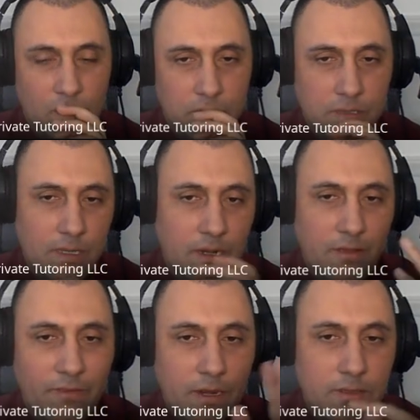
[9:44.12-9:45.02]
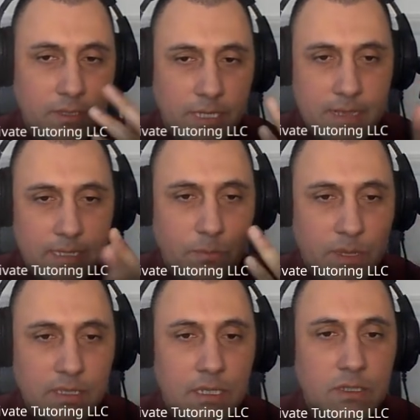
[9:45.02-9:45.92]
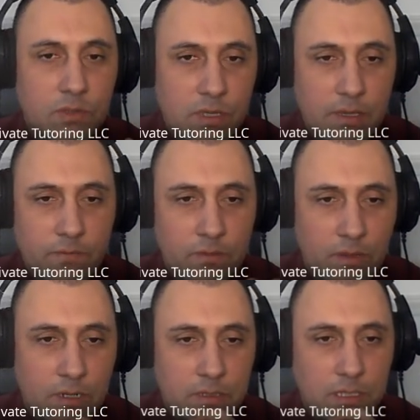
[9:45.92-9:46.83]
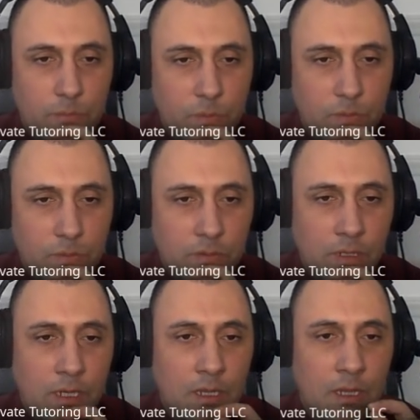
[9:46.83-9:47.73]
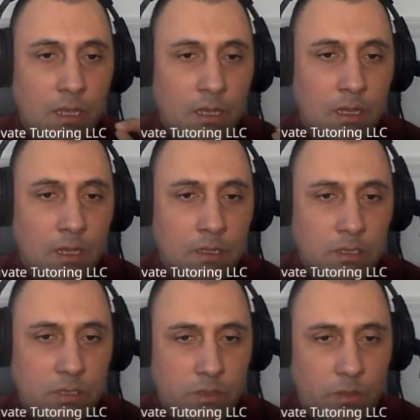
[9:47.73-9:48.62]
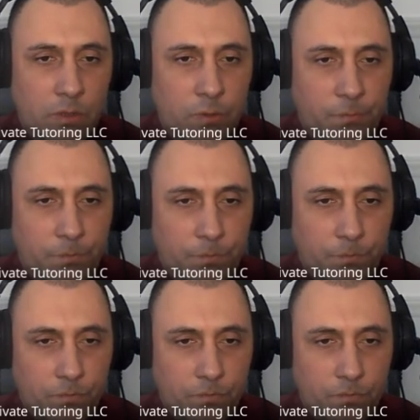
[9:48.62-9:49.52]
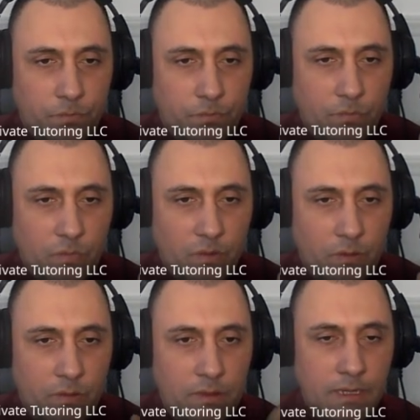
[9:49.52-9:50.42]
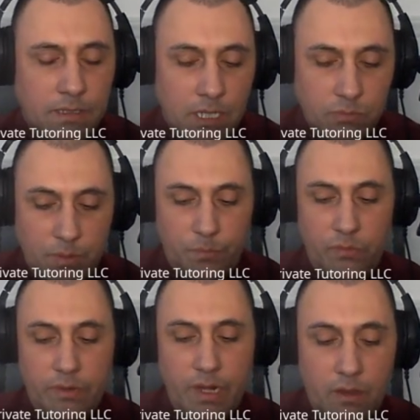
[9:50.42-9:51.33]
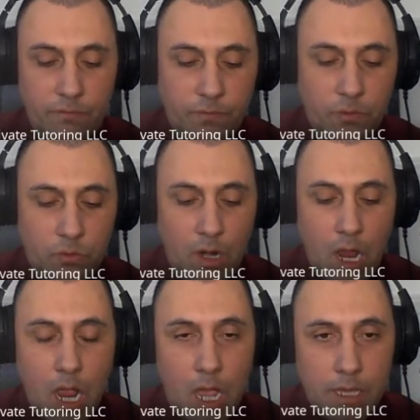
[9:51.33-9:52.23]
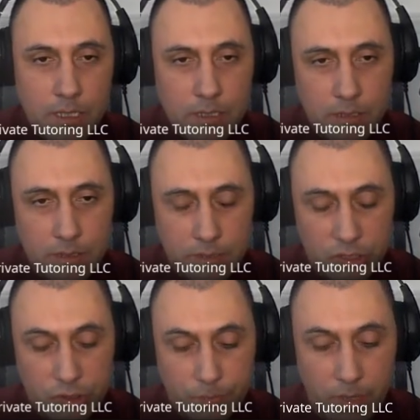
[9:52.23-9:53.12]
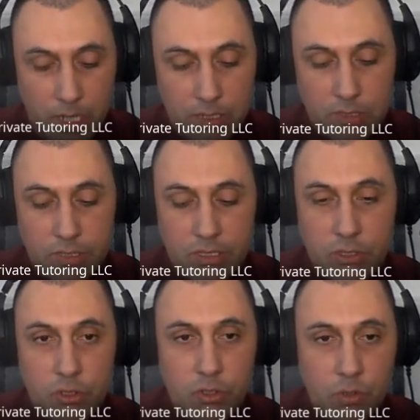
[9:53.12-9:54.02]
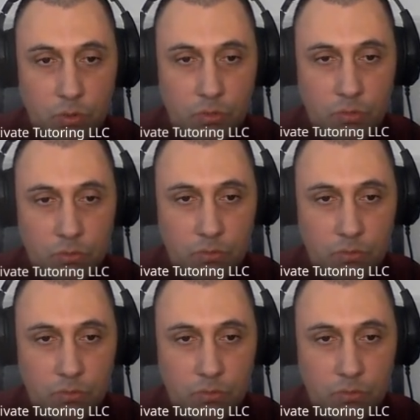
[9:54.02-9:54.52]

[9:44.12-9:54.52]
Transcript: It's not a very good sentence, but just to give you an example. So the subject pronoun for I in Spanish is yo.